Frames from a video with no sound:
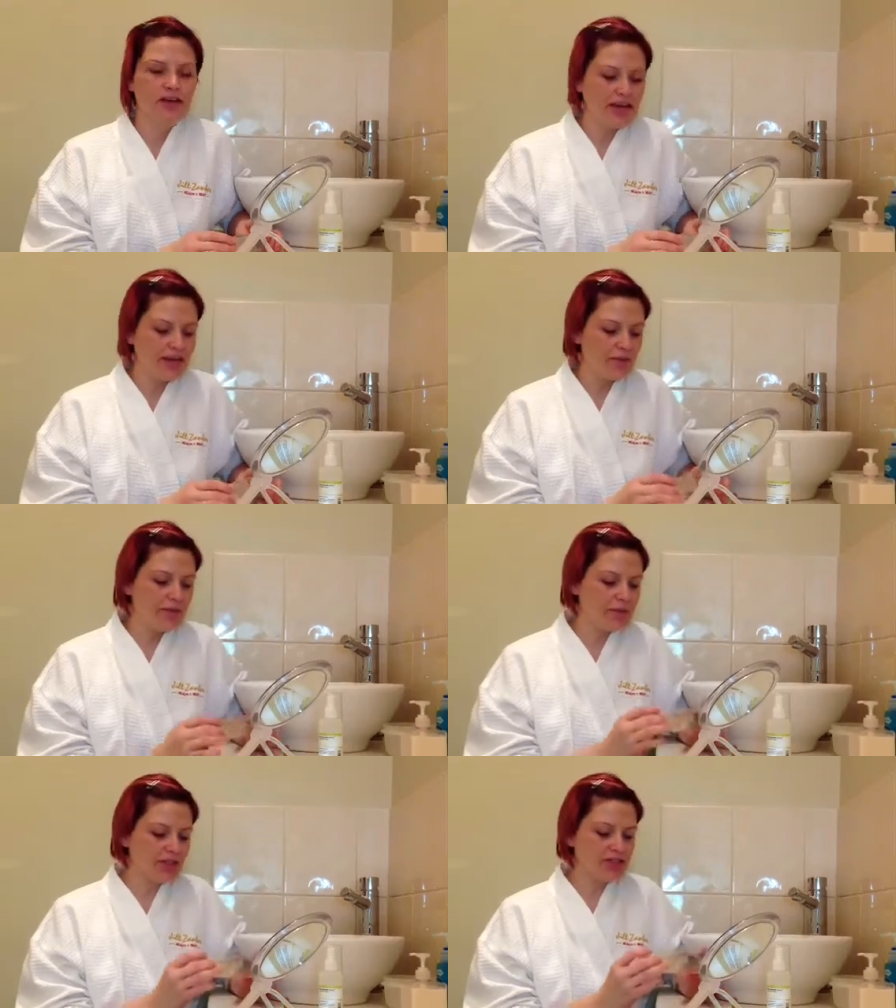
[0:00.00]
Okay, what
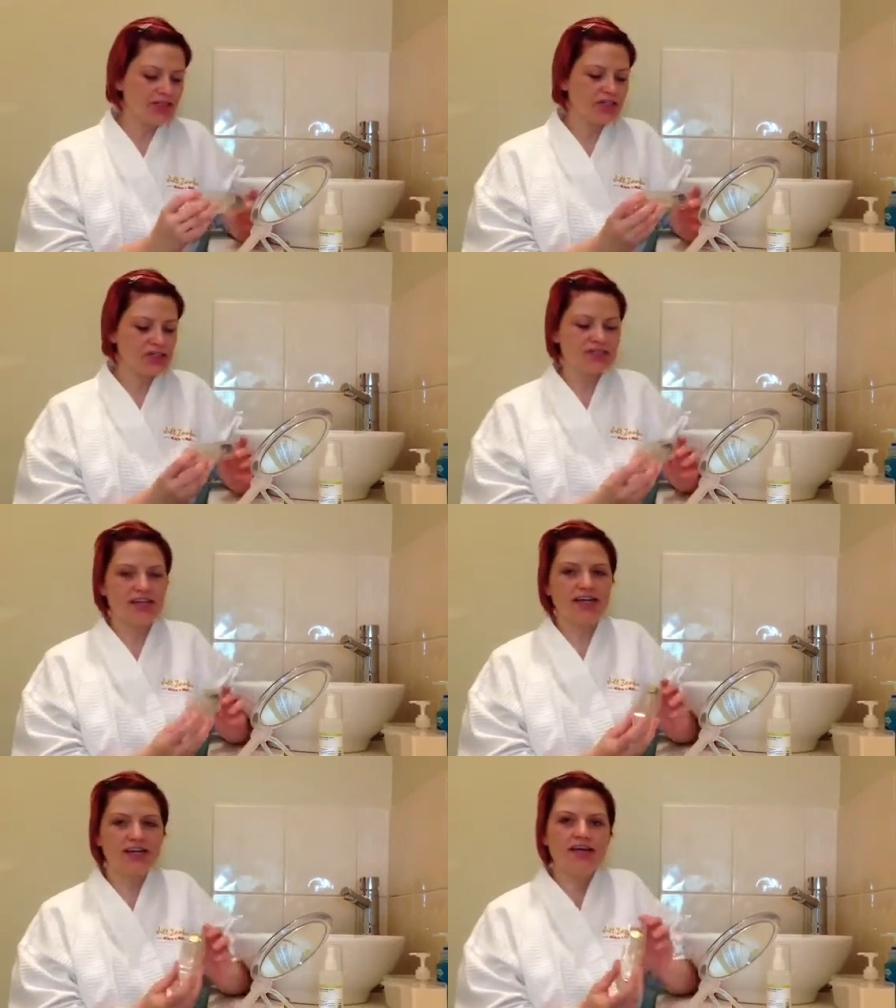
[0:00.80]
I'm going to show you
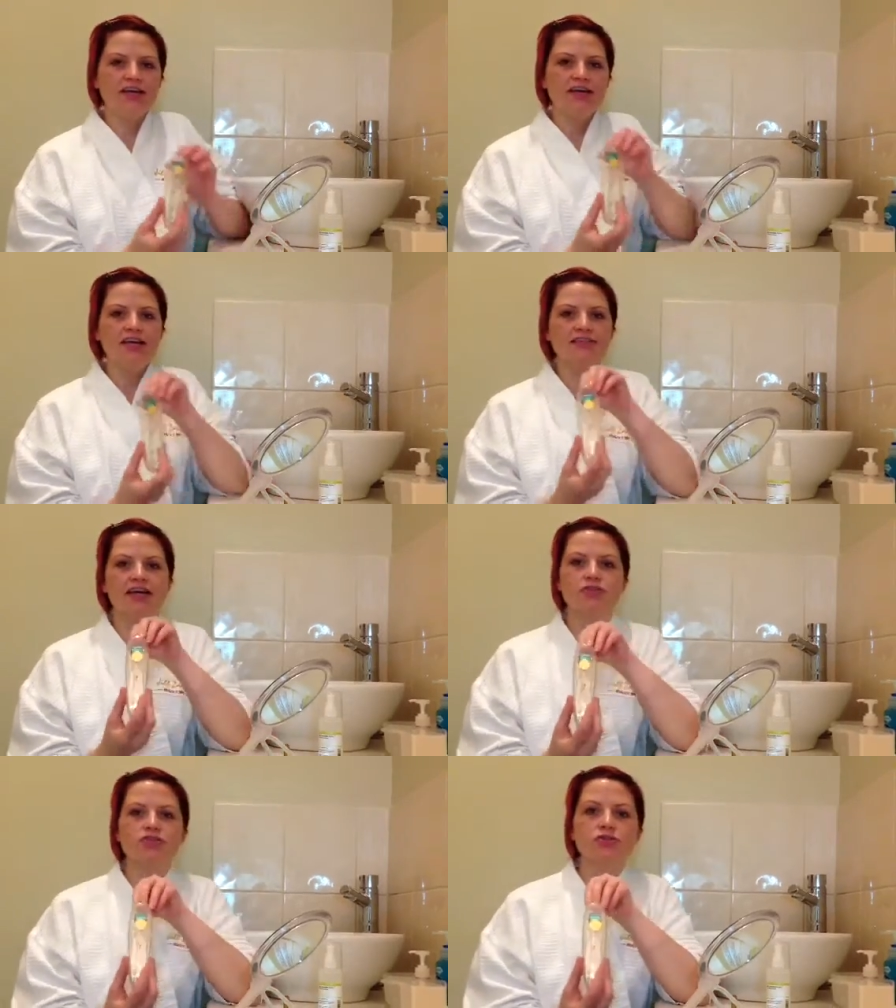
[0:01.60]
today is
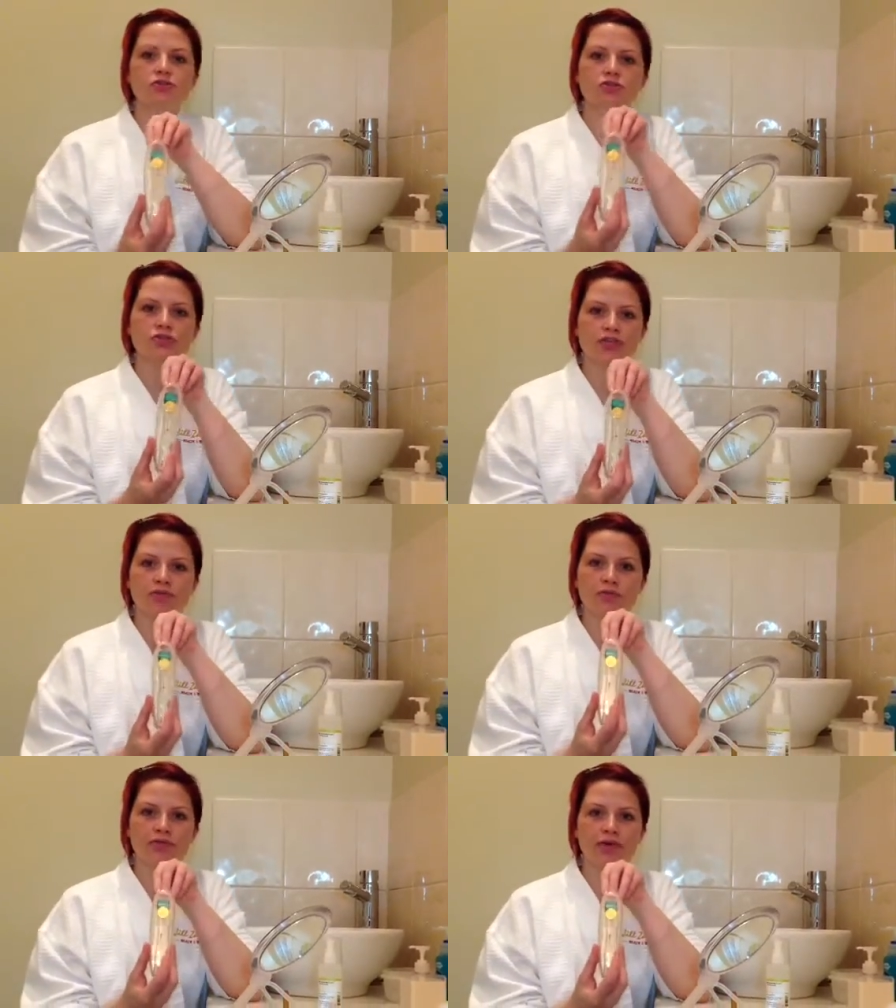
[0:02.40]
how to use your
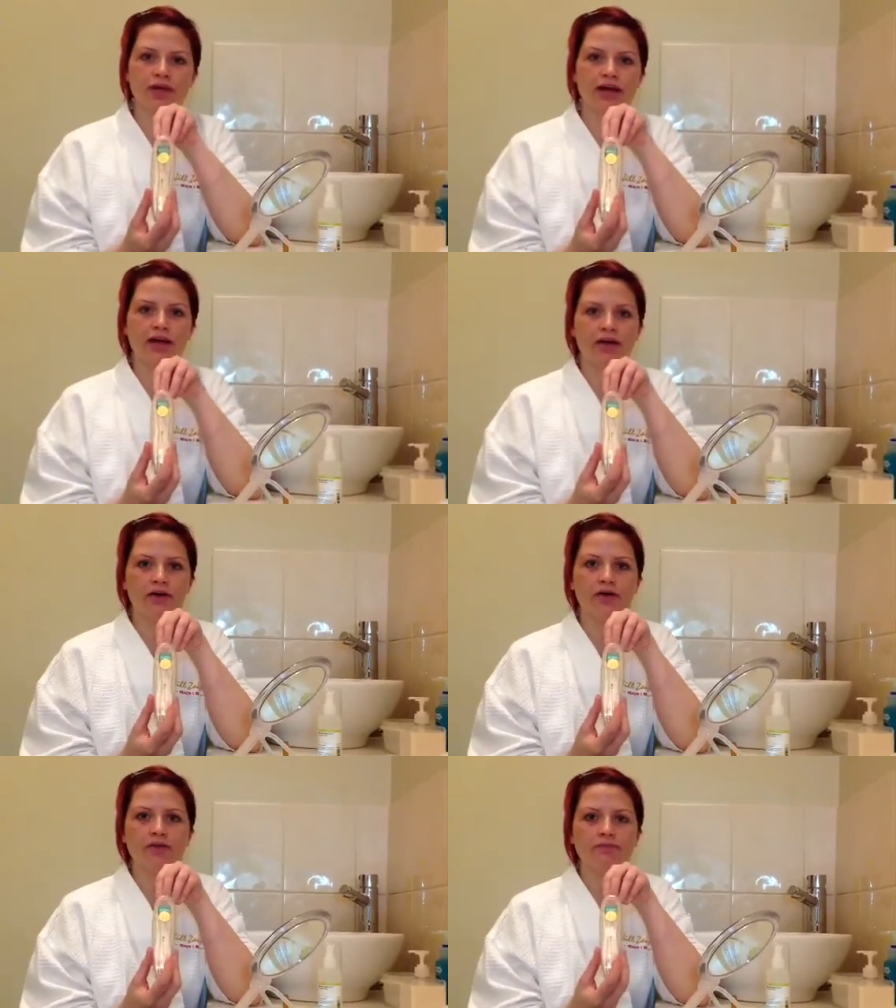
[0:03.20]
Dermaroller at
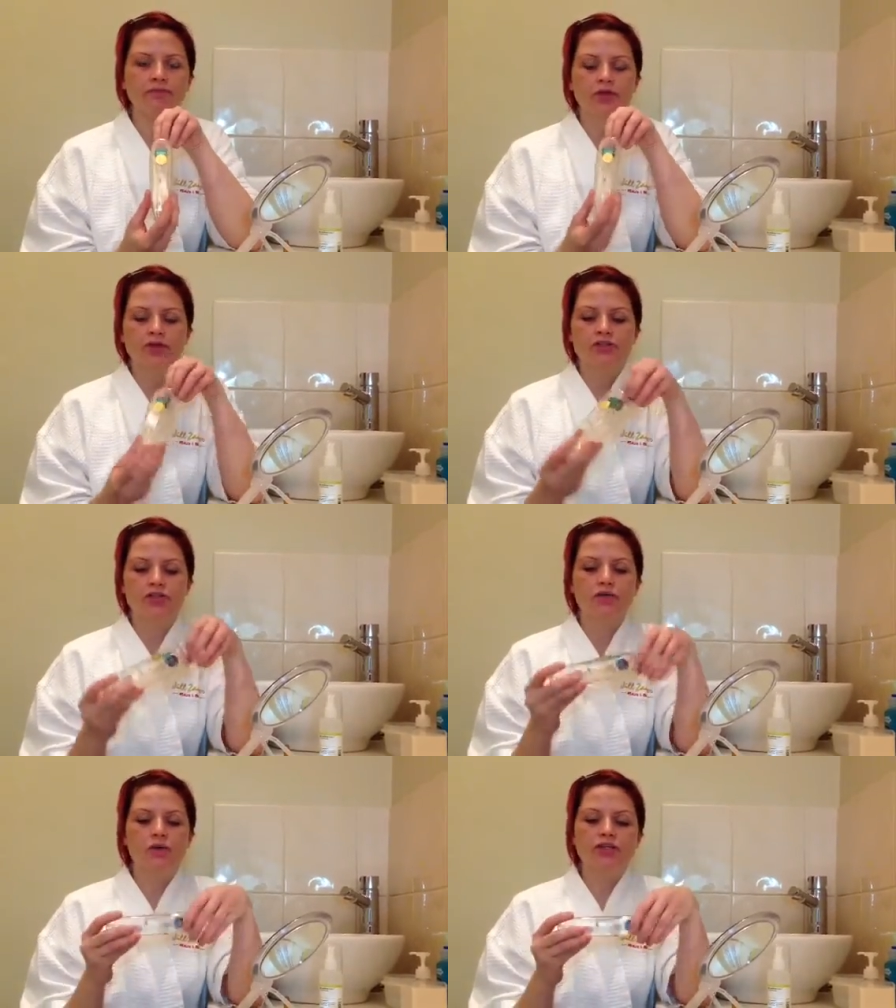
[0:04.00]
home. So
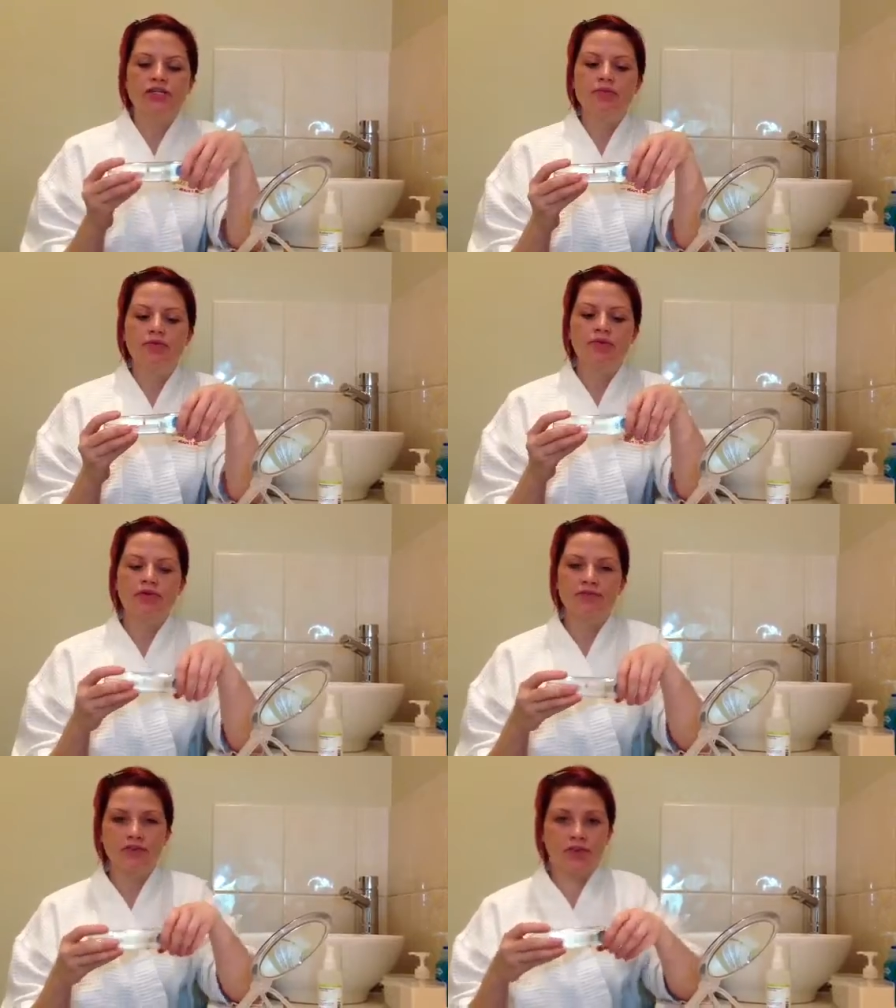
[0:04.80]
a
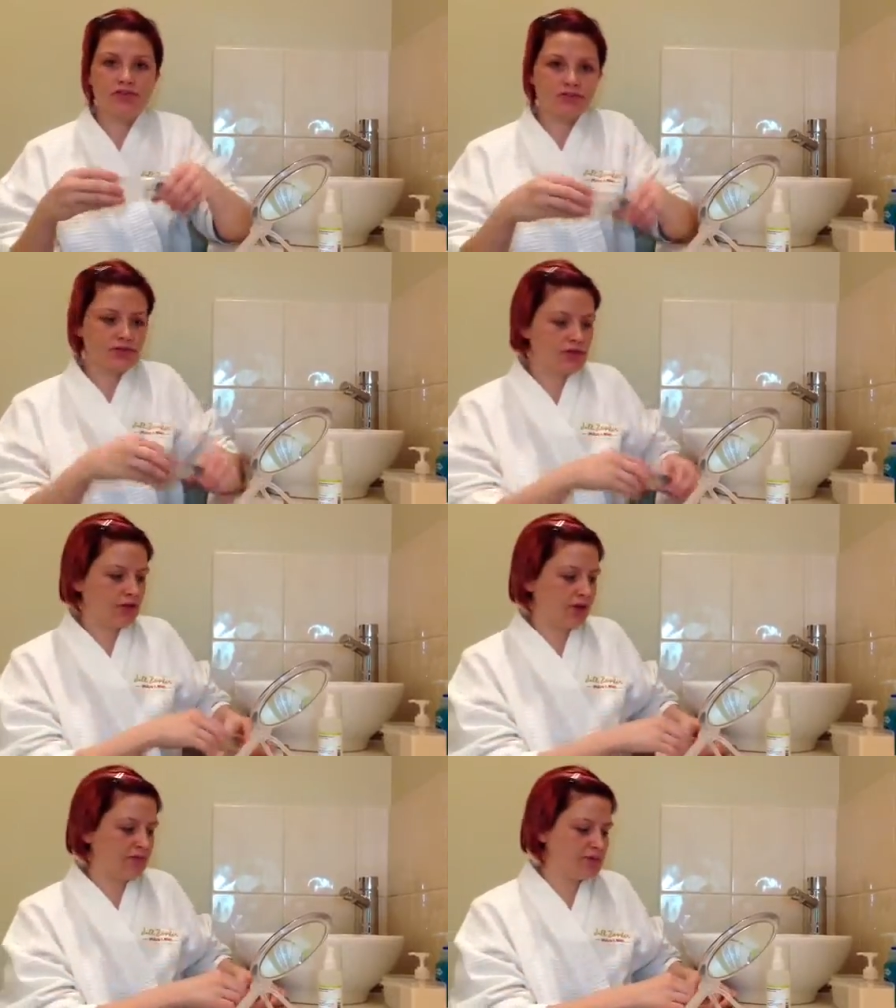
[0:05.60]
Dermaroller, for those of you
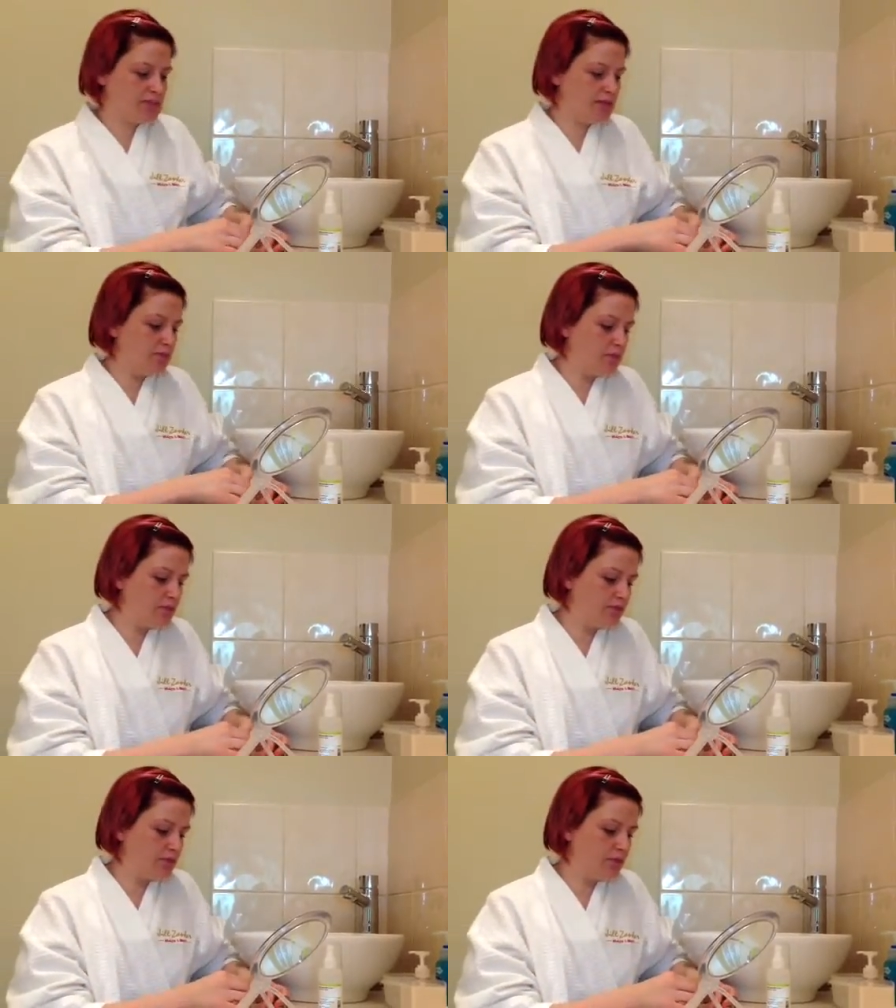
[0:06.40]
who haven't seen one
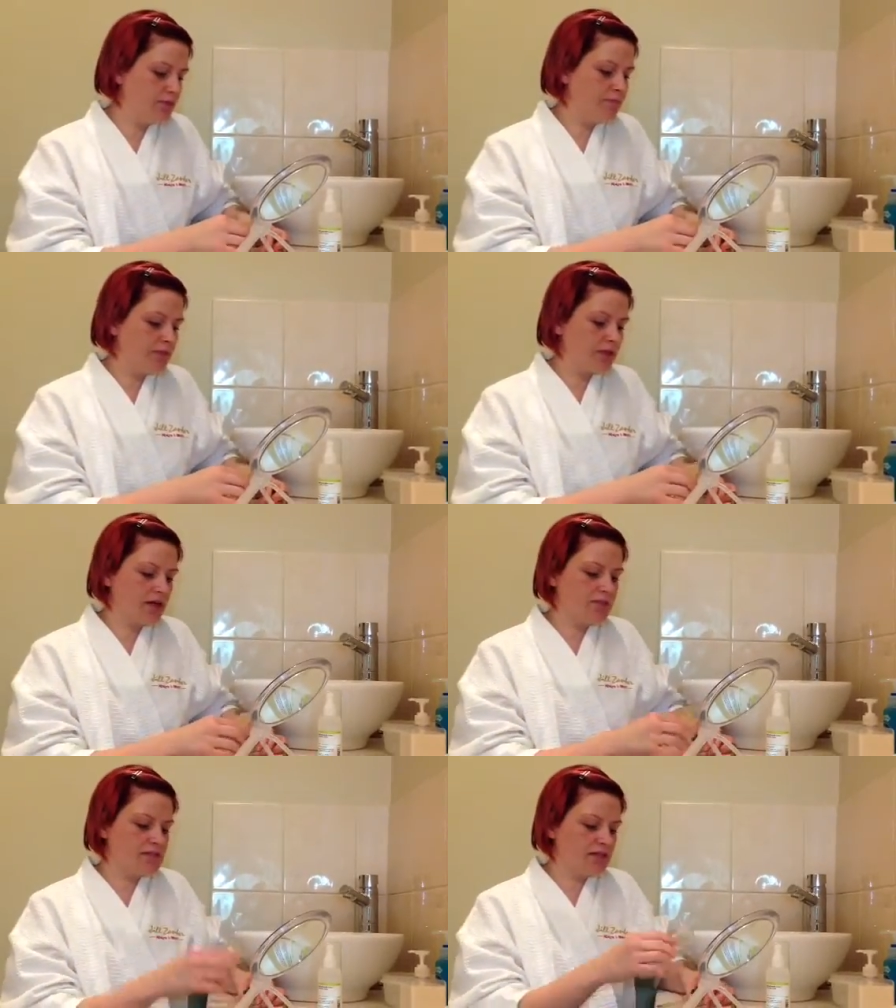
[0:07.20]
before,
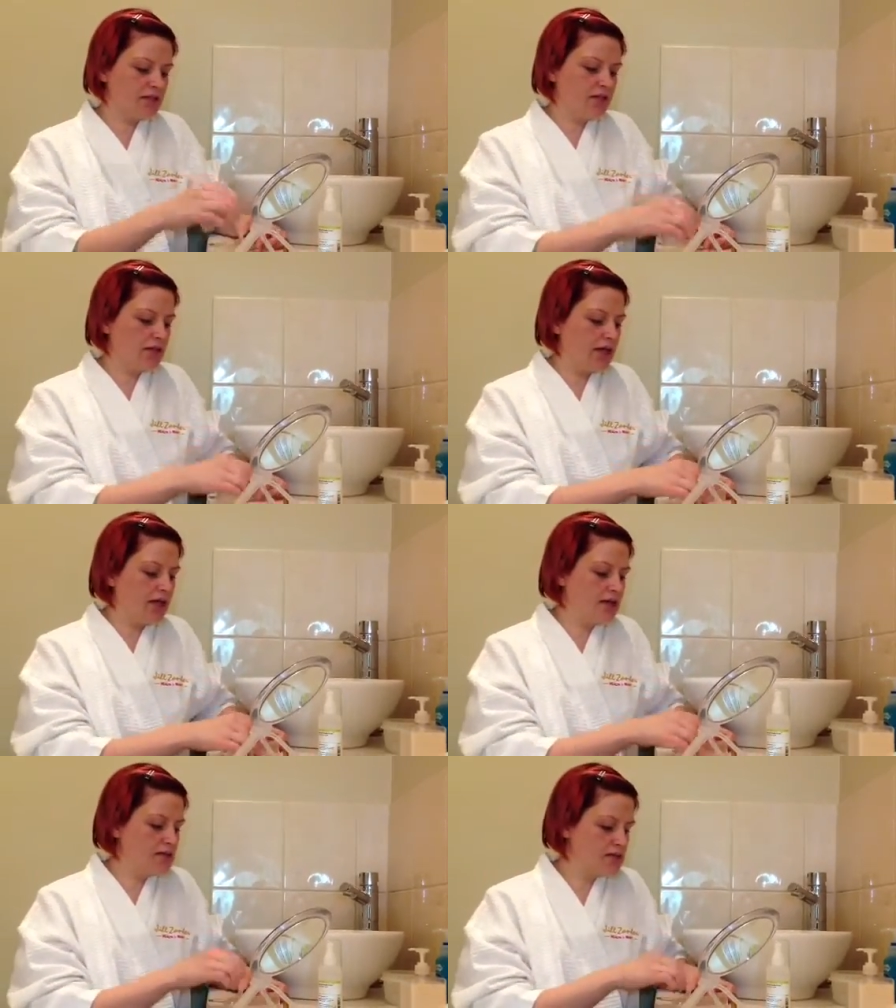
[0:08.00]
comes in a little
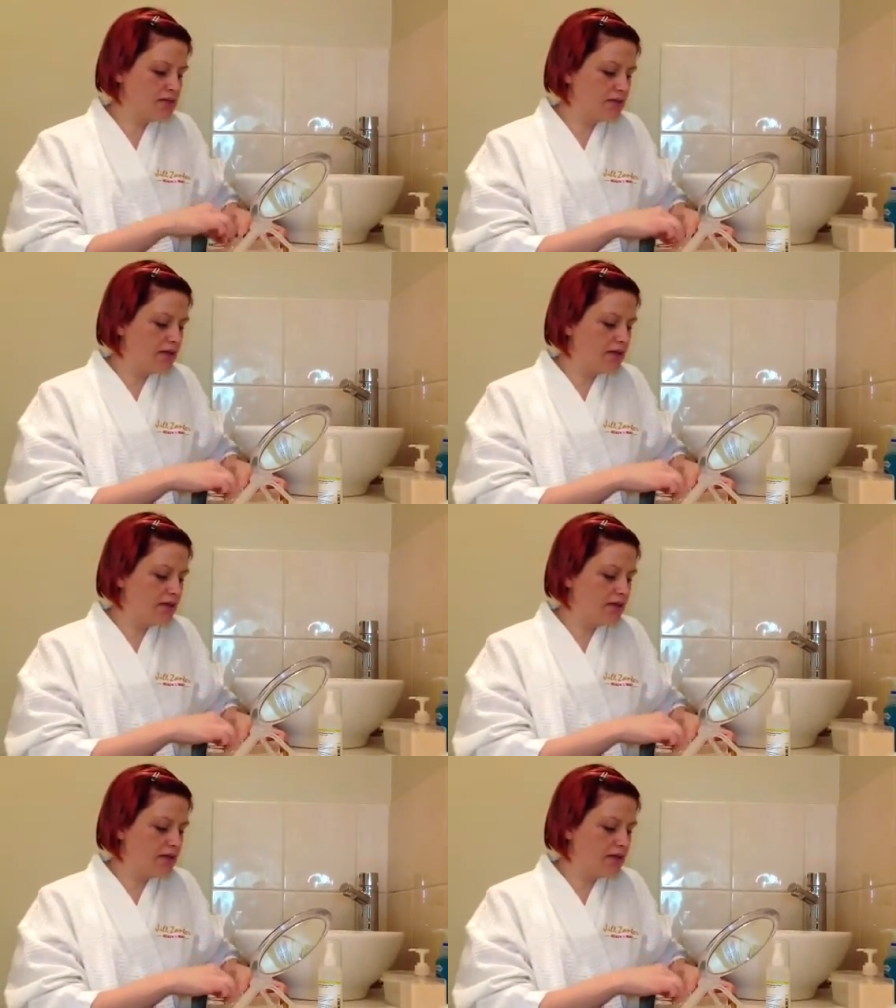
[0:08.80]
case,